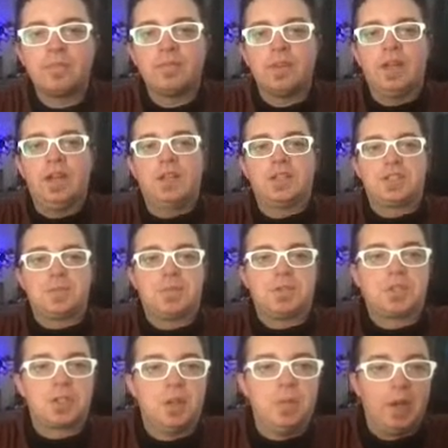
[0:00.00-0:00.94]
Ah, she's been
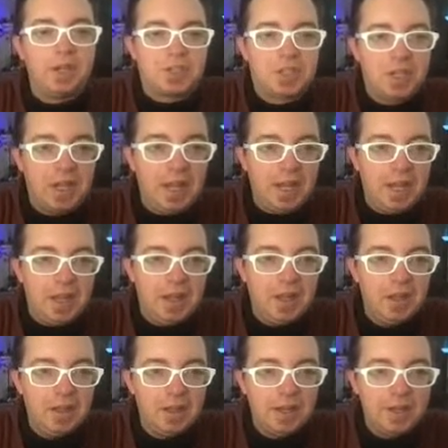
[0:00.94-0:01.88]
so much today.
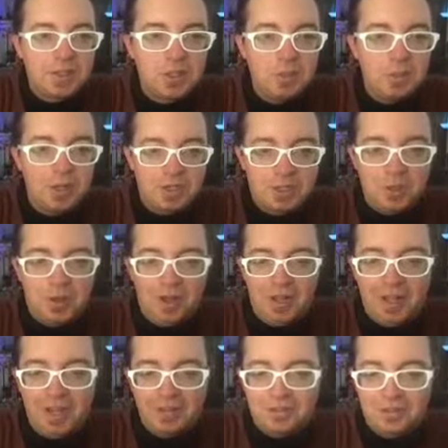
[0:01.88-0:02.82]
I too must do a
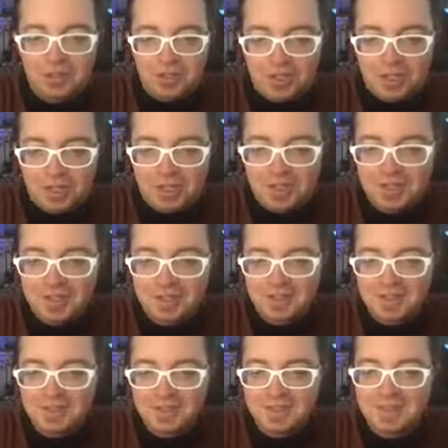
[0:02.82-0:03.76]
lot of cooking.
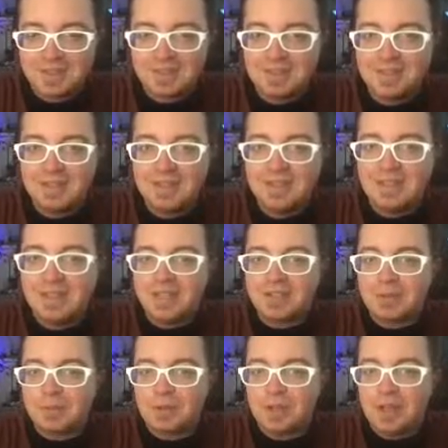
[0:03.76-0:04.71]
Thanks
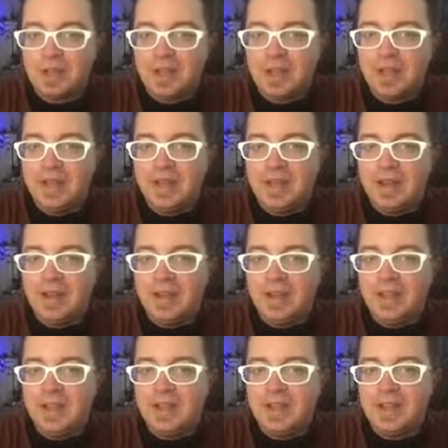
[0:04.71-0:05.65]
for pointing that. Hey,
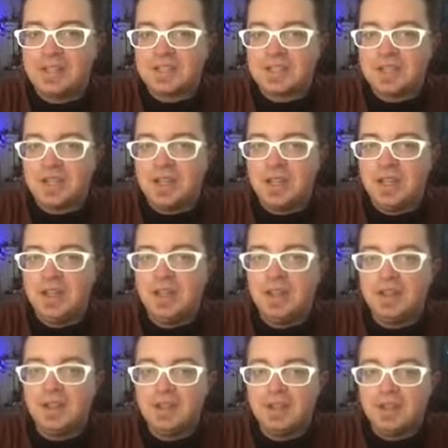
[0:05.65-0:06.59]
Natalie. Hey, Nancy.
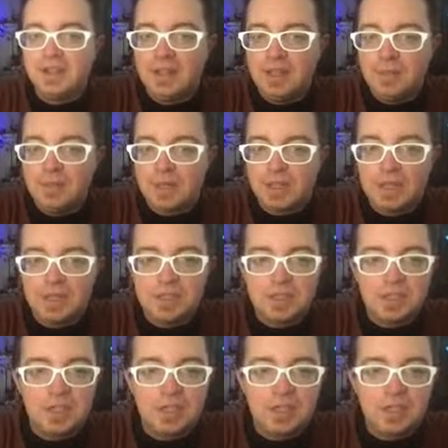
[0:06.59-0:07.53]
Hey,
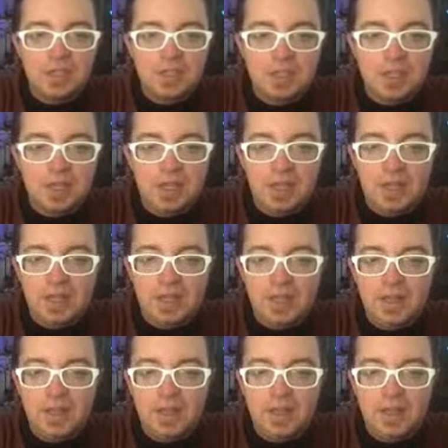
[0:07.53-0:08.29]
Mackenzie and Lisa.